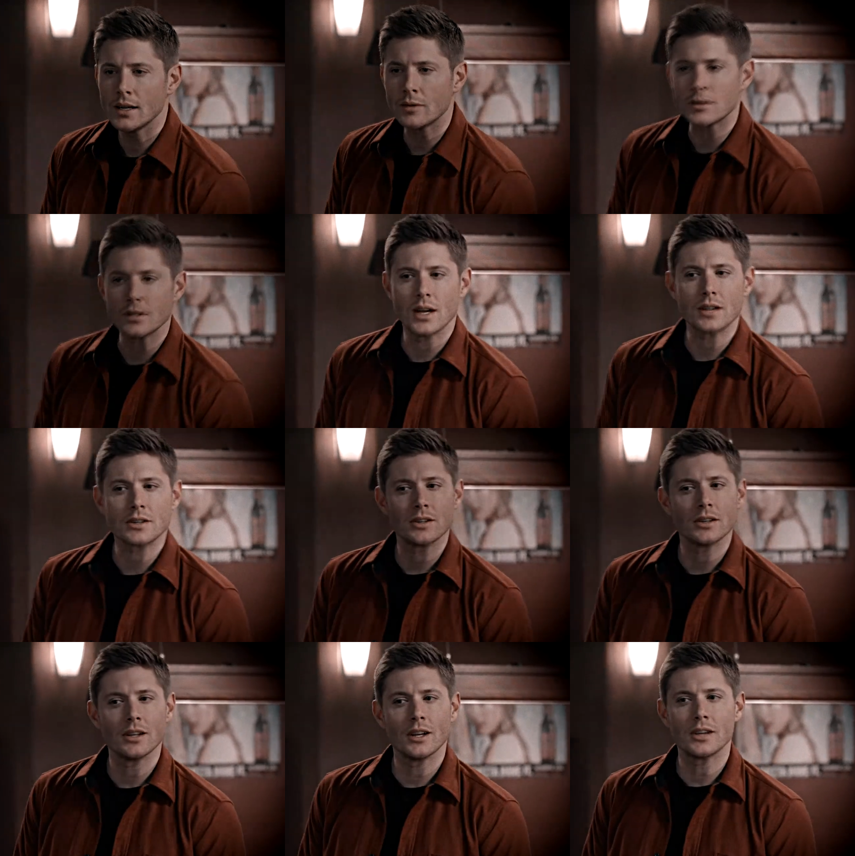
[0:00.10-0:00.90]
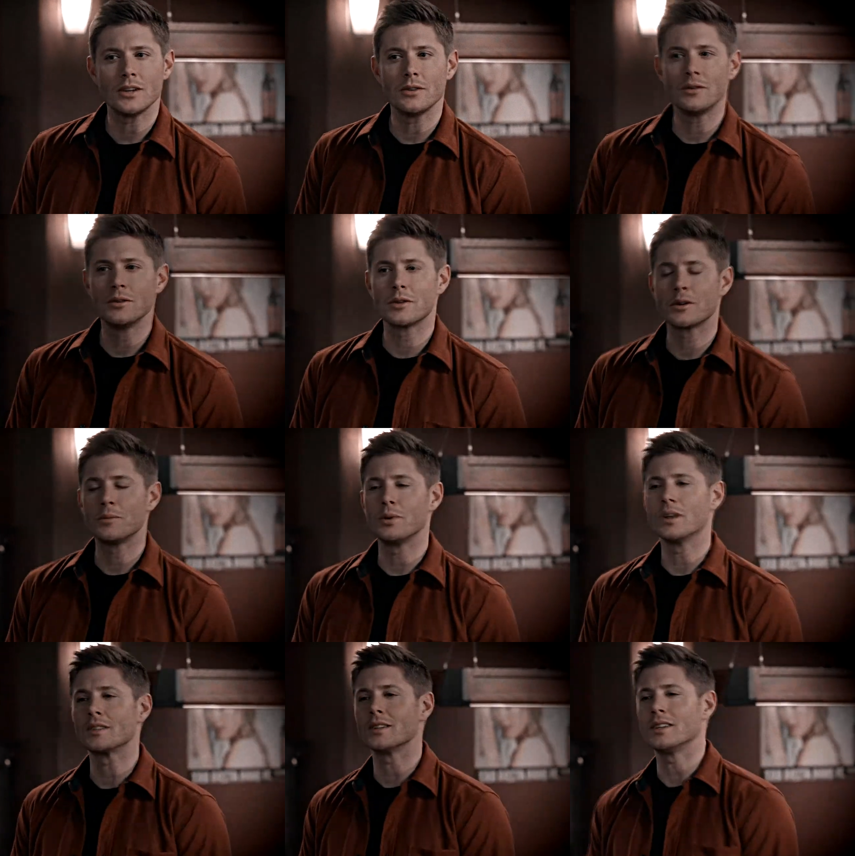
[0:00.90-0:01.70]
It's a nice girl like you doing in a
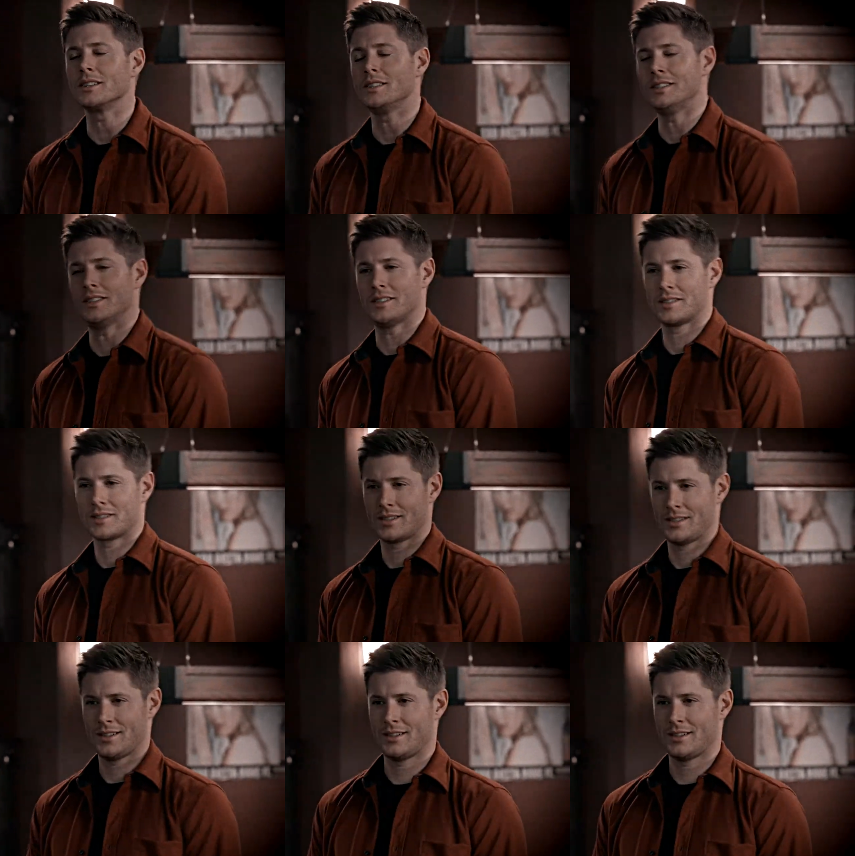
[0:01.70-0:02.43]
place like this.